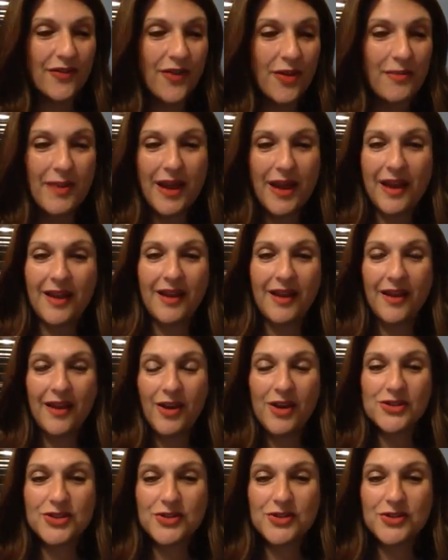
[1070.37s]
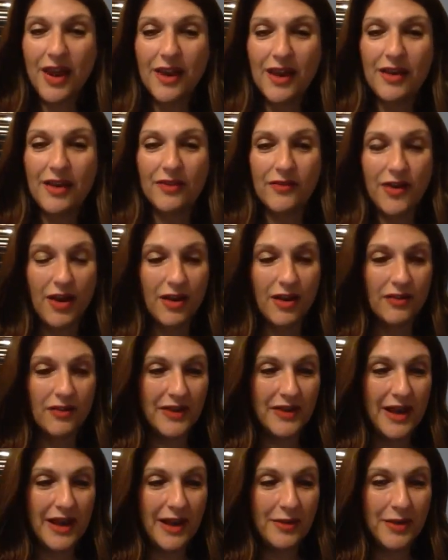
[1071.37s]
from Australia for
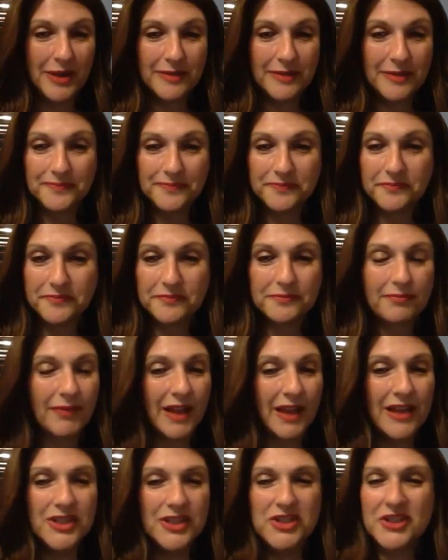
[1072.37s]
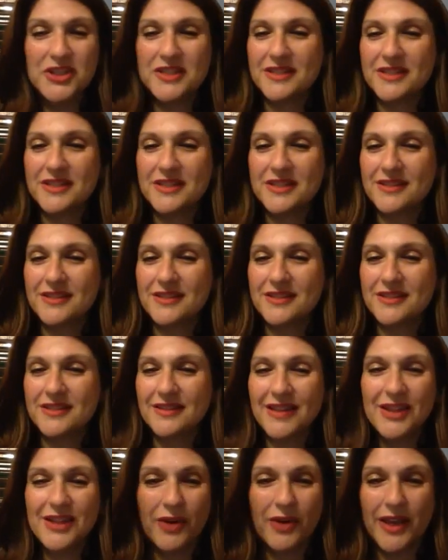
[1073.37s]
half an hour and just
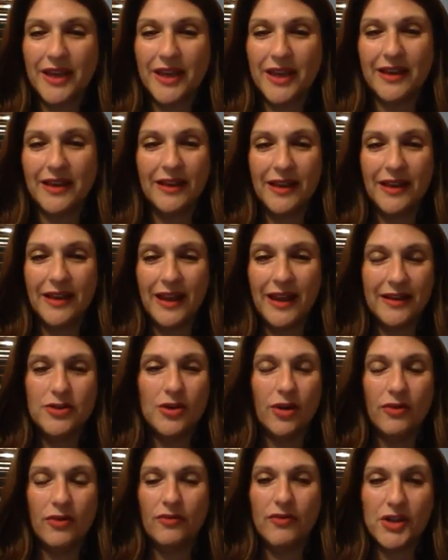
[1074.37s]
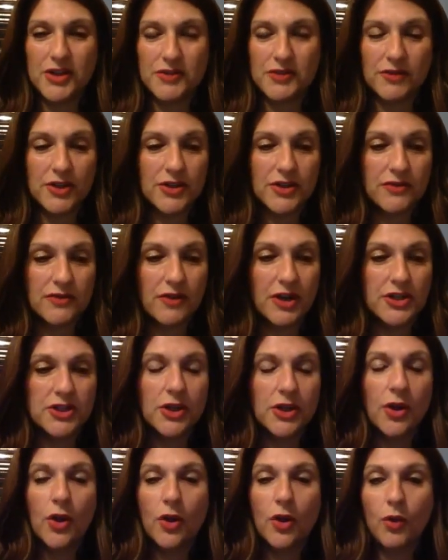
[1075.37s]
enjoying it, not rush.
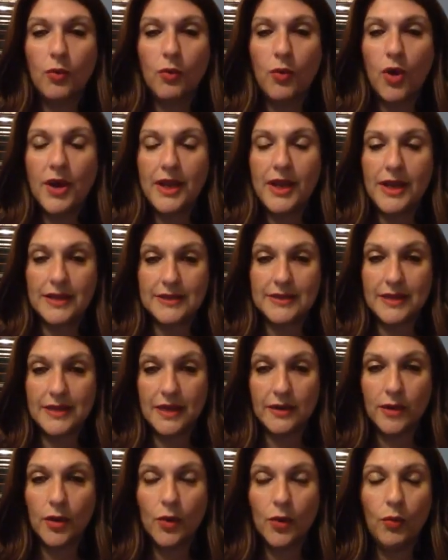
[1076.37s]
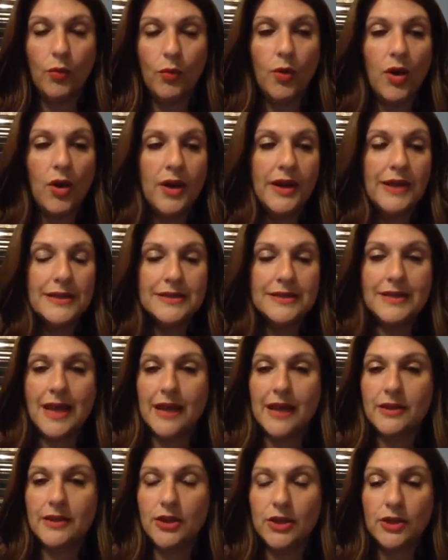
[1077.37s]
What is it? What is
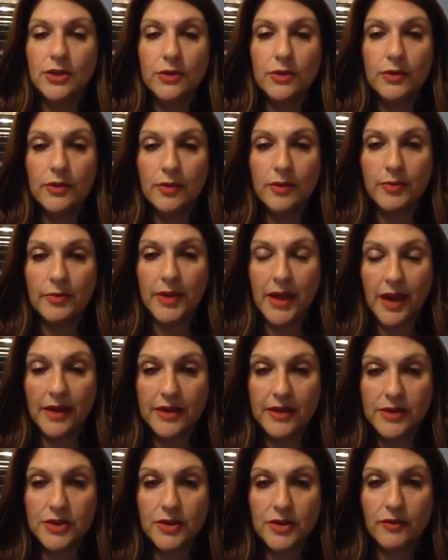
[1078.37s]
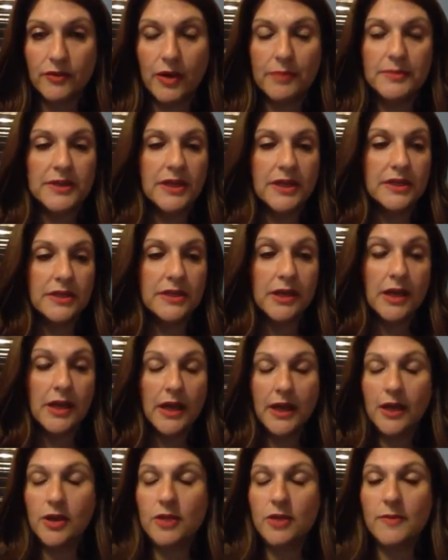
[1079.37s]
that you can be uninterrupted?
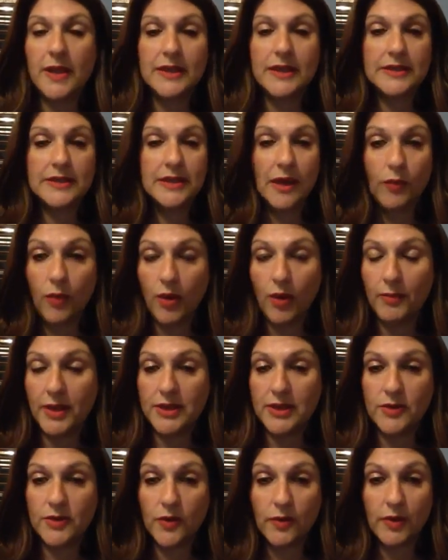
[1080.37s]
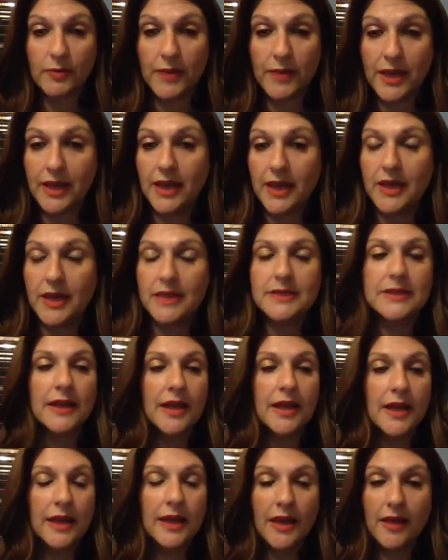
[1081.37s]
You may say, what am I doing with my kids?